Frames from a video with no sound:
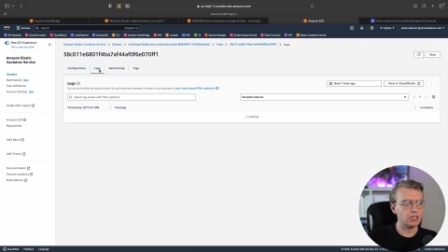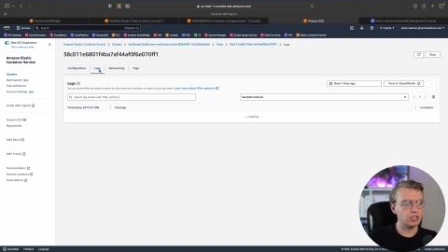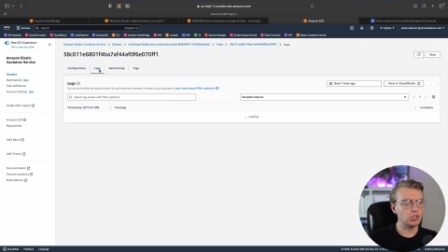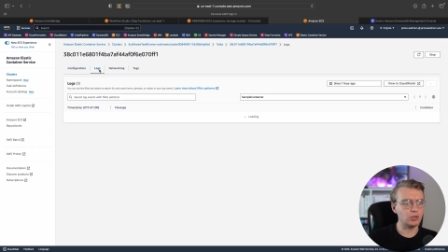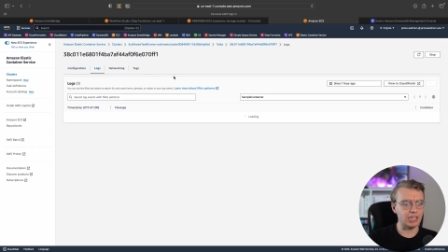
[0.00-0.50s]

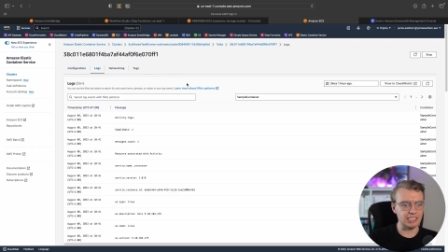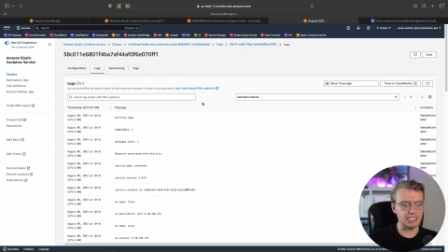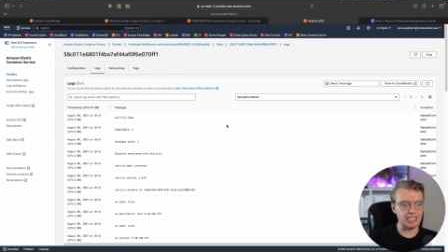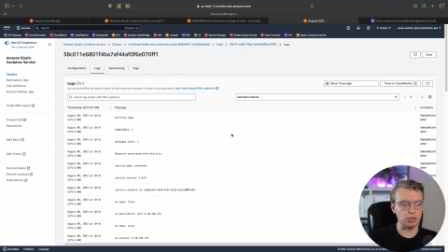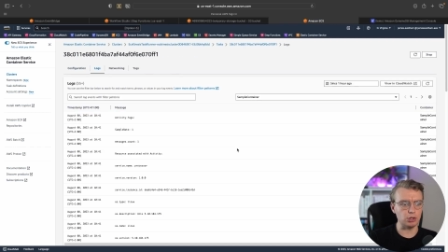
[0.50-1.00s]
you can actually
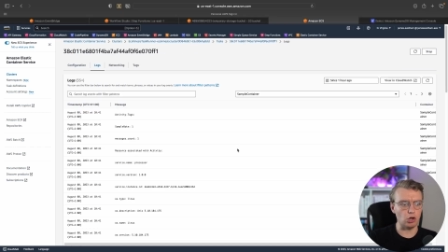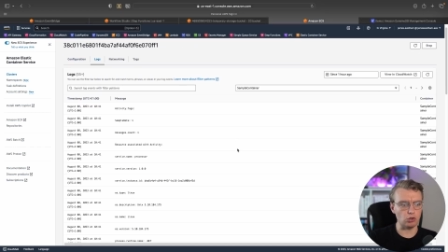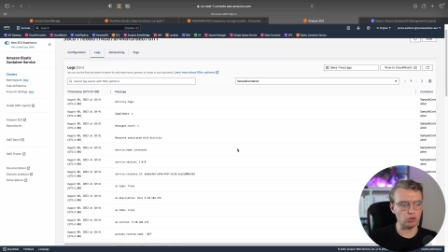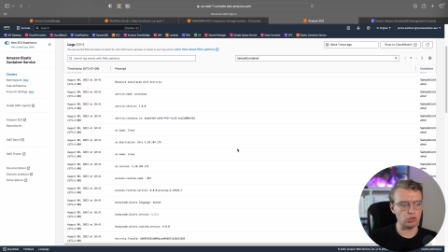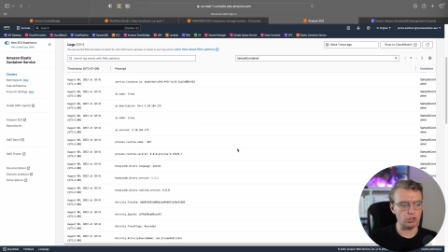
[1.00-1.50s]
see the
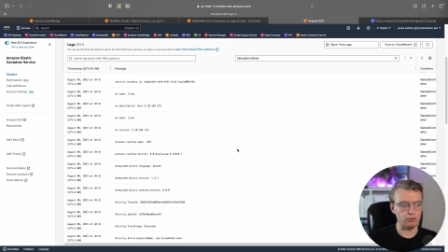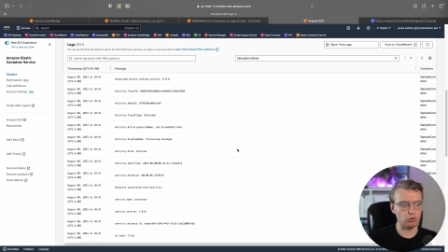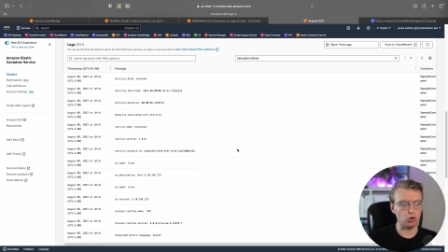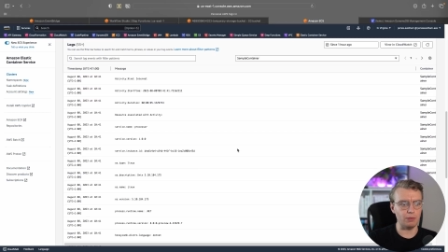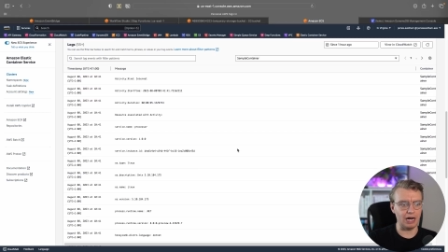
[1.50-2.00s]
logs that have
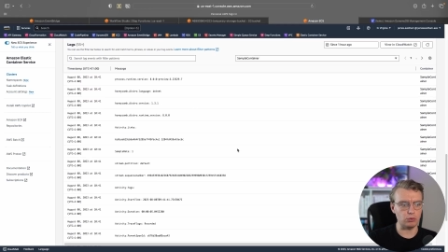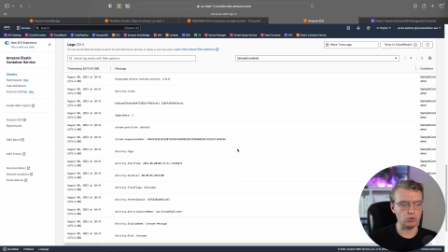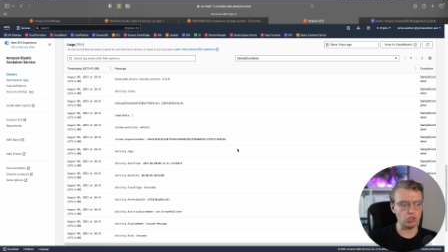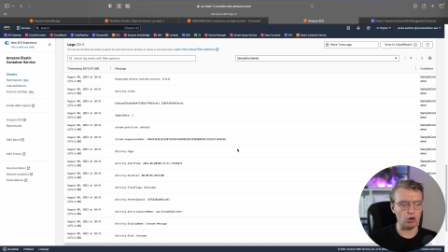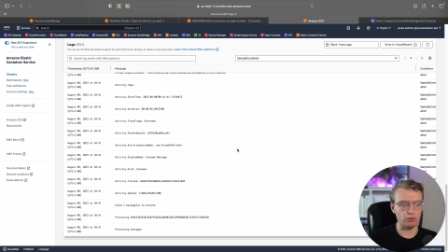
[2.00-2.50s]
come
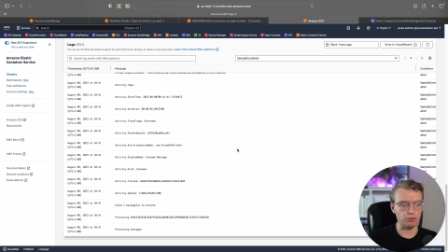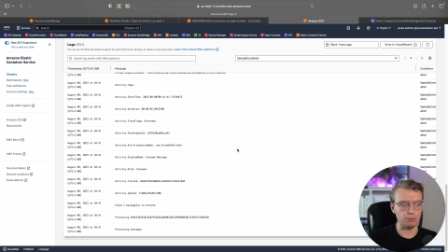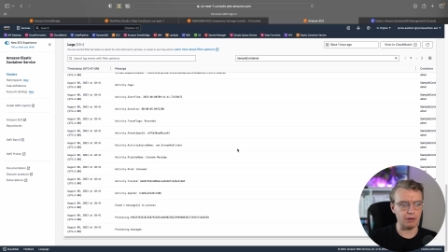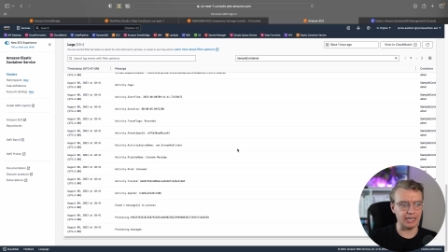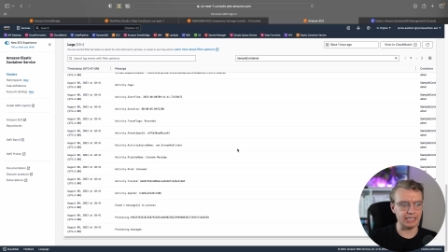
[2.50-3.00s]
out of
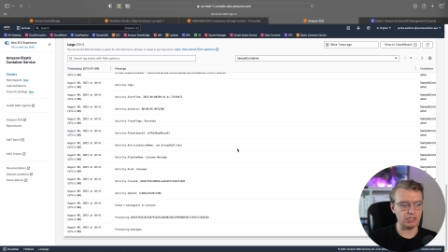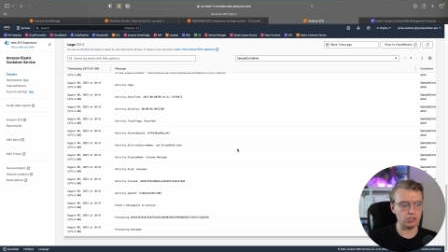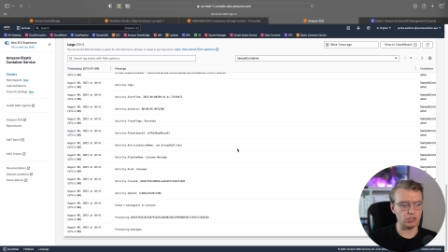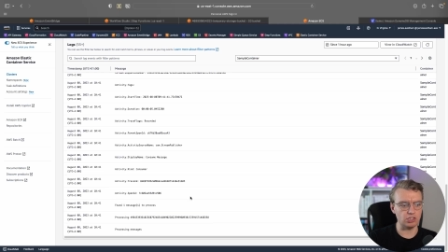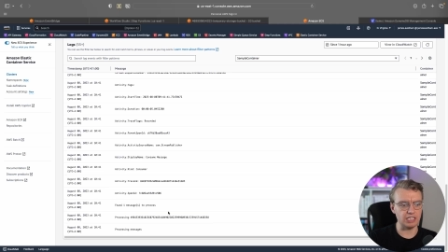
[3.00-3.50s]
my
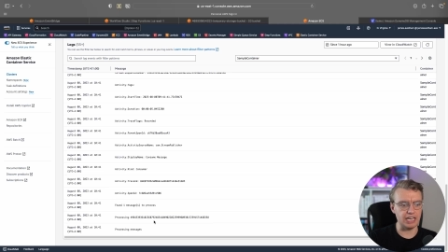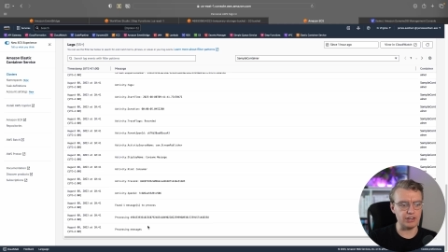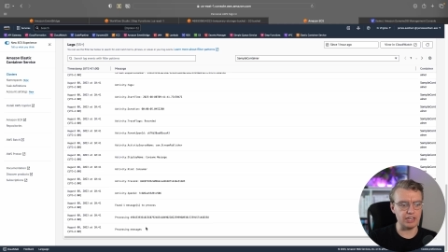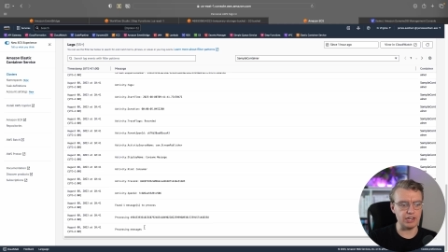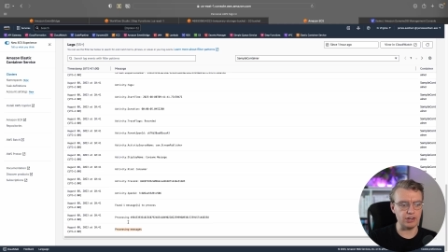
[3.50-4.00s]
container
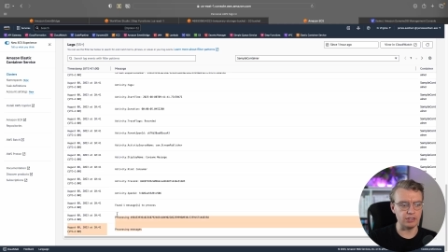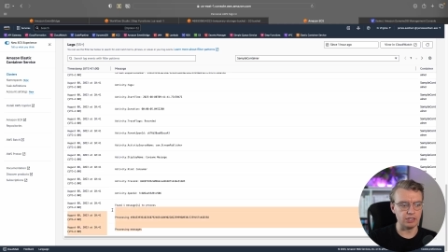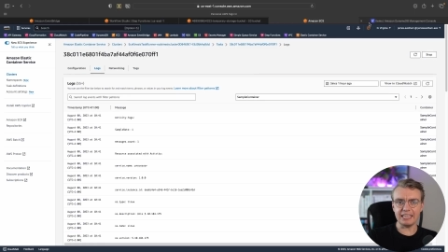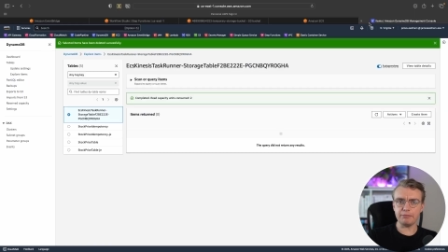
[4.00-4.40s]
here. And then